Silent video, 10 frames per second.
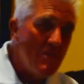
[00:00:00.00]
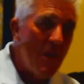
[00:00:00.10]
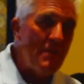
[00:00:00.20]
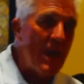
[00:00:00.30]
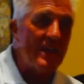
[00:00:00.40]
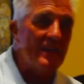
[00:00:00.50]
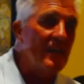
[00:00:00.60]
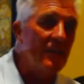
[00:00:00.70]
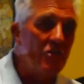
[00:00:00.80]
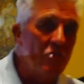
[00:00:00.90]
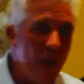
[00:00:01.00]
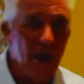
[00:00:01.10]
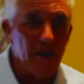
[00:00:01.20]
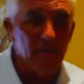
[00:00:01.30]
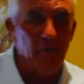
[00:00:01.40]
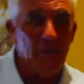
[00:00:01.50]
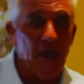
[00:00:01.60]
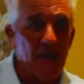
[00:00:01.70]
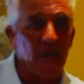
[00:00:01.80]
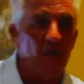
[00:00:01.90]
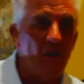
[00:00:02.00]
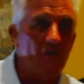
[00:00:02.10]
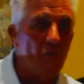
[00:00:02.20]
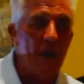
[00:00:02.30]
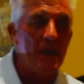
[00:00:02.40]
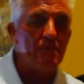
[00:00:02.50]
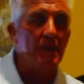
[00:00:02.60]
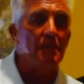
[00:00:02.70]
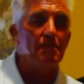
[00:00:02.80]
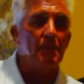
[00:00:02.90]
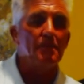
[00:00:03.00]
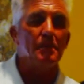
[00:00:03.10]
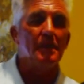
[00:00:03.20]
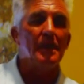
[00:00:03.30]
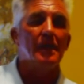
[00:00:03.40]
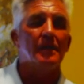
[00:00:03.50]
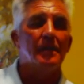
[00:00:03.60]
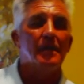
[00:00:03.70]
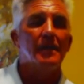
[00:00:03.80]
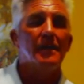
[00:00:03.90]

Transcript: by making incredible money along the way, bringing people in.